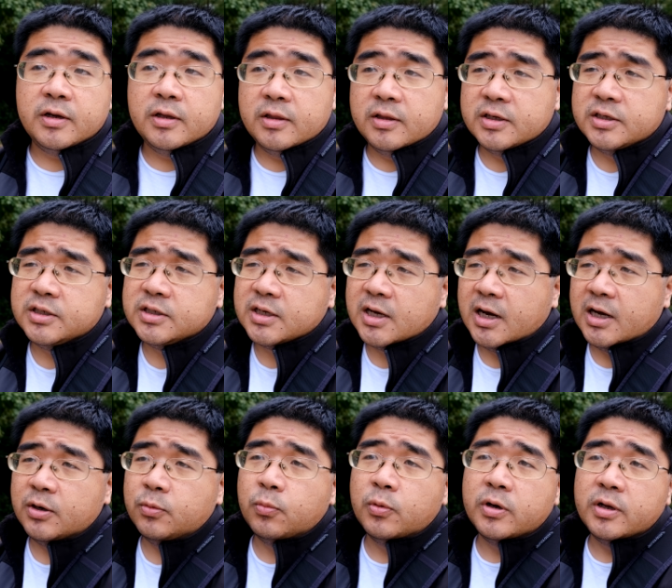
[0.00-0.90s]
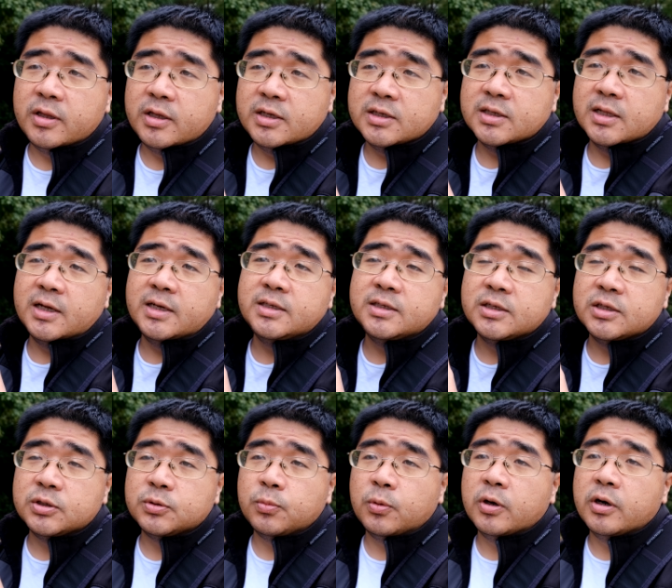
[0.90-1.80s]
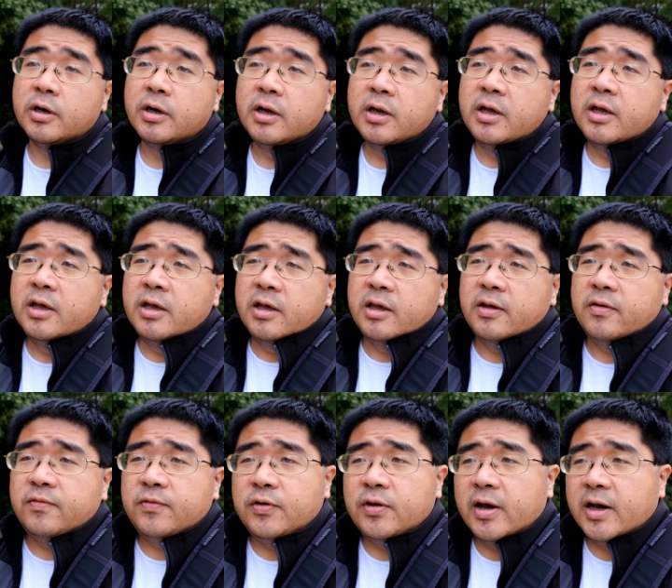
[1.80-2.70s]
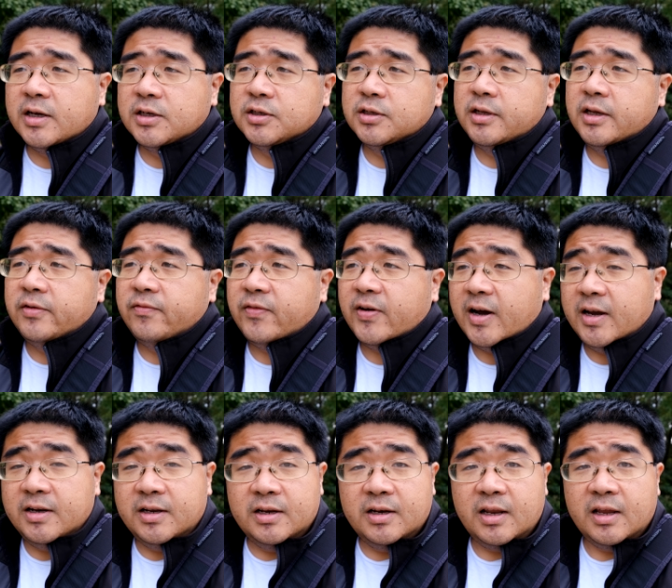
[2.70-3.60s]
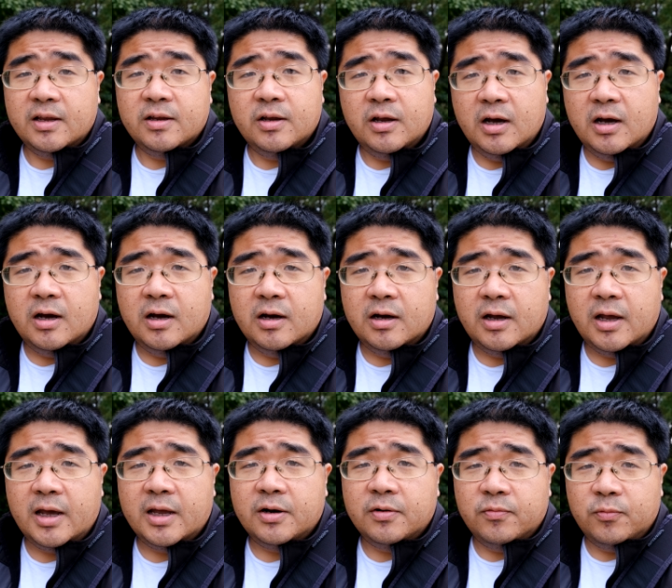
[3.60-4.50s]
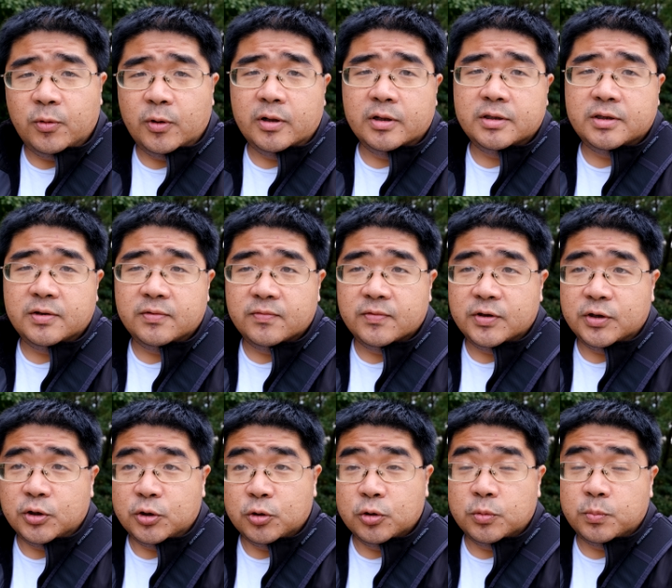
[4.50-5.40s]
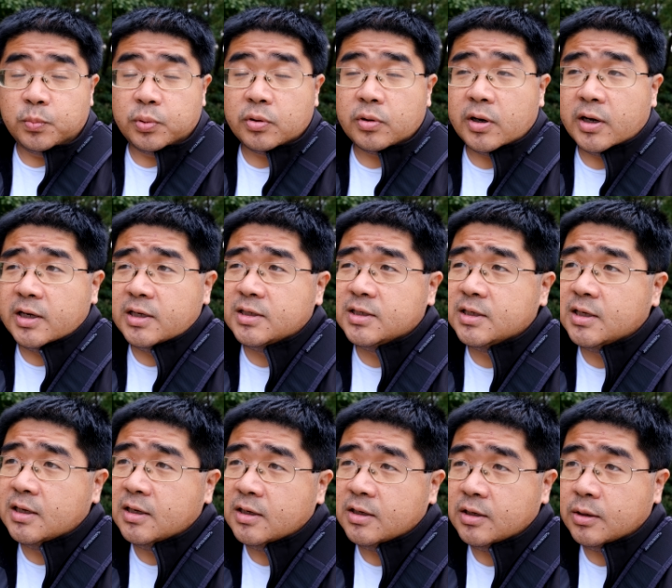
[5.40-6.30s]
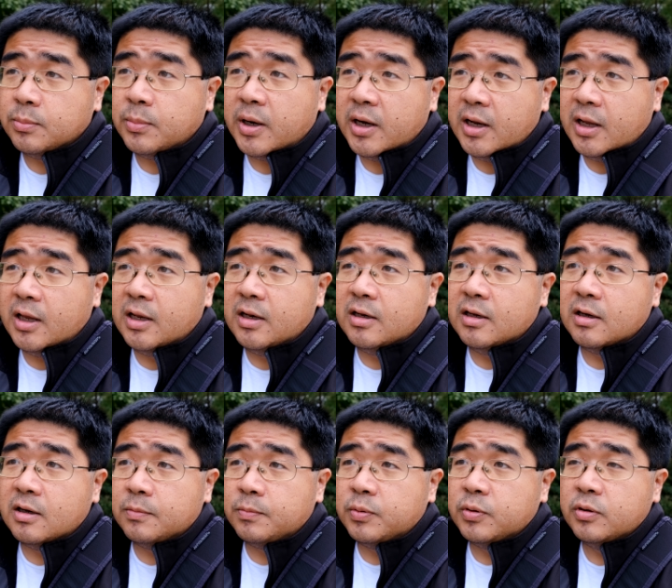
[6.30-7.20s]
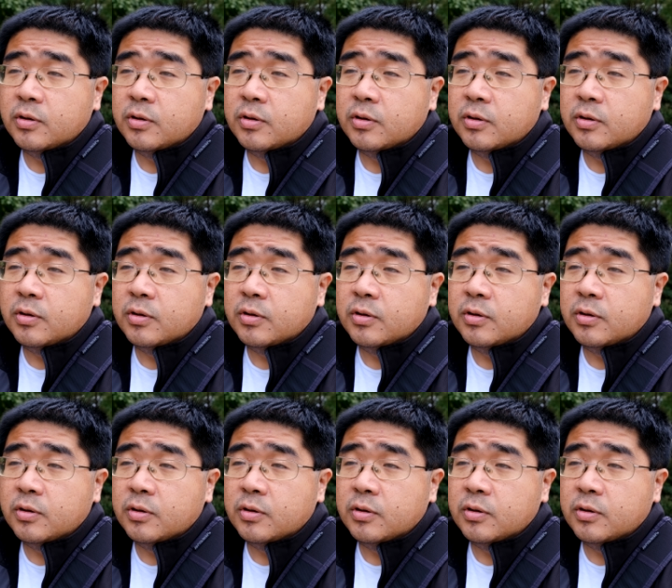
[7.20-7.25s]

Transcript: And this is kind of one of these lenses where if you actually find it uh, at a relatively good price, you might end up,